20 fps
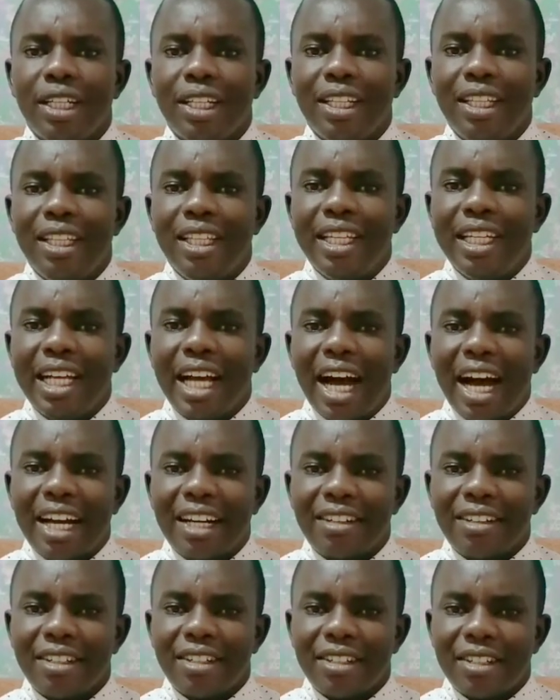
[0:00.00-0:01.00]
the
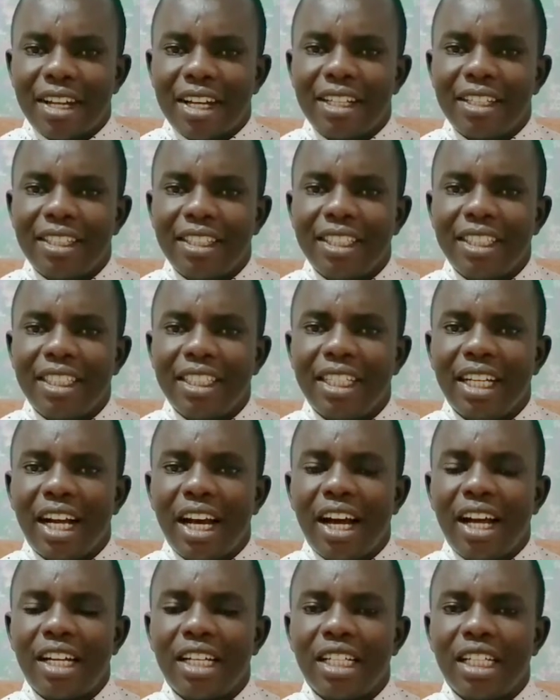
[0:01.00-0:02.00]
understanding
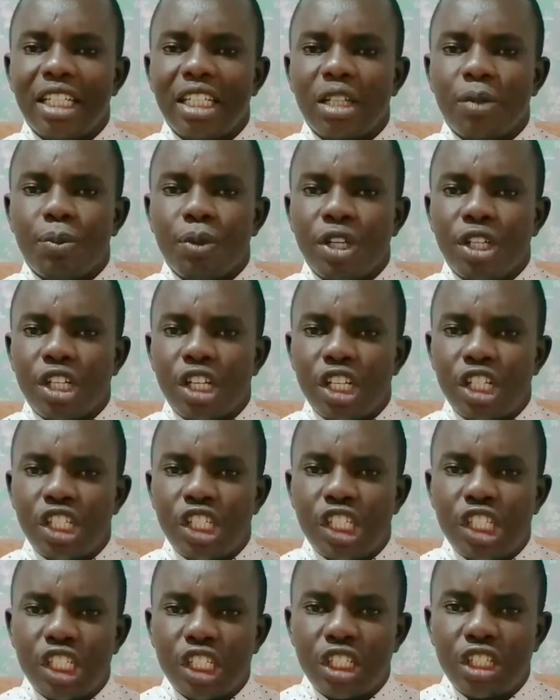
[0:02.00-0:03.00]
and
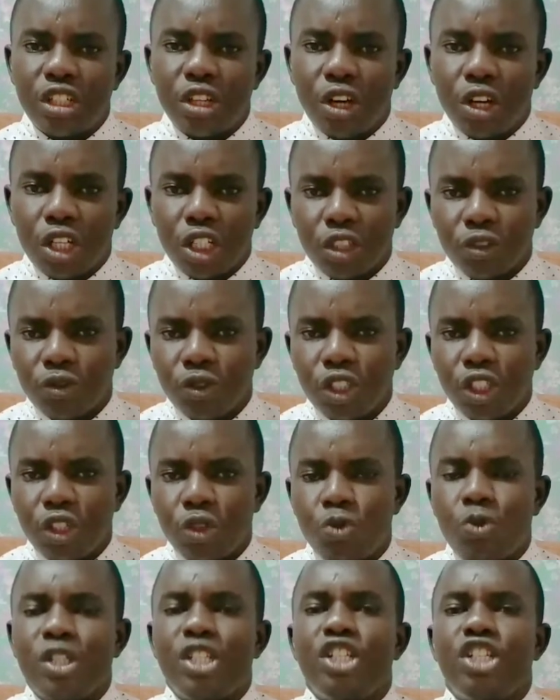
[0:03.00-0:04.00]
interpretation of the
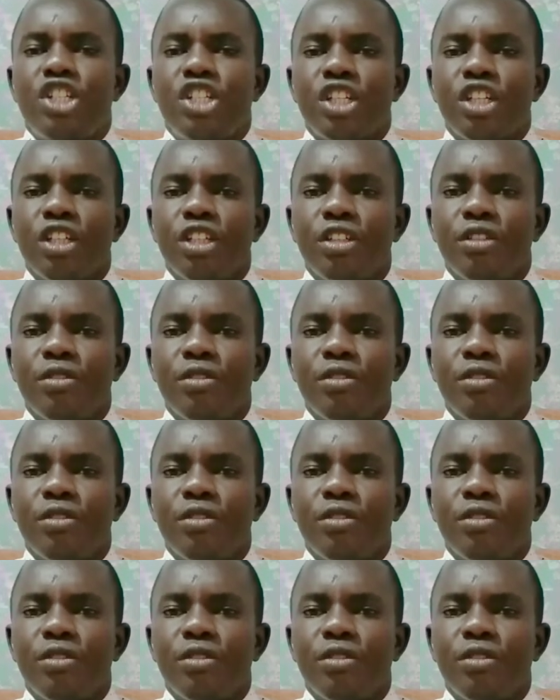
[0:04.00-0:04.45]
question.